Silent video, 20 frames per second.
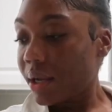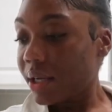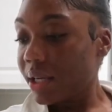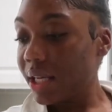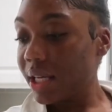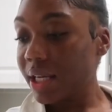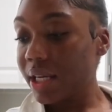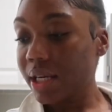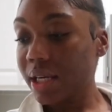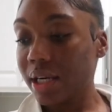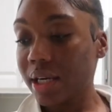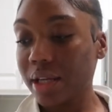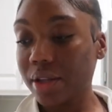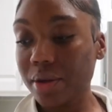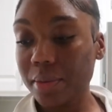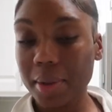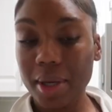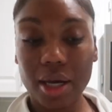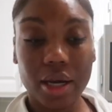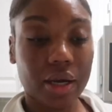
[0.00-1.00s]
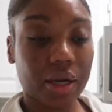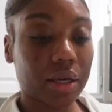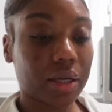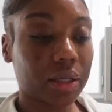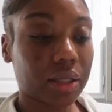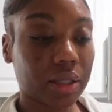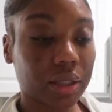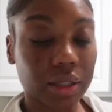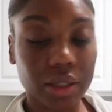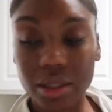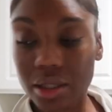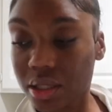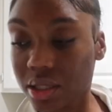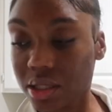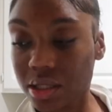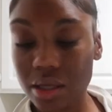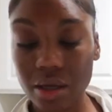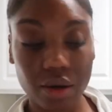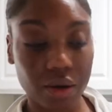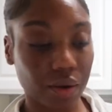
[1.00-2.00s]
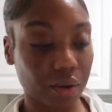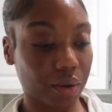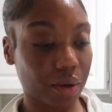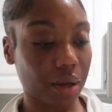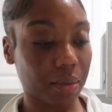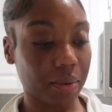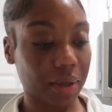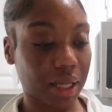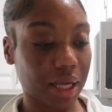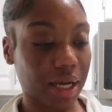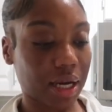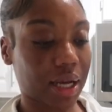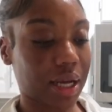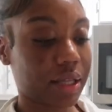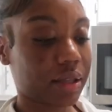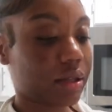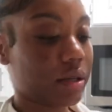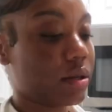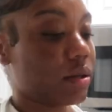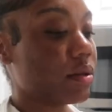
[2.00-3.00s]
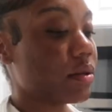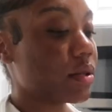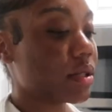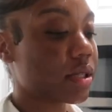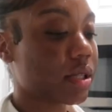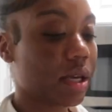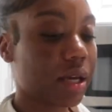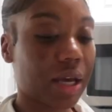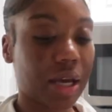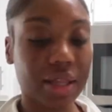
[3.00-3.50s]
Needed another pair. So I'm glad I got those.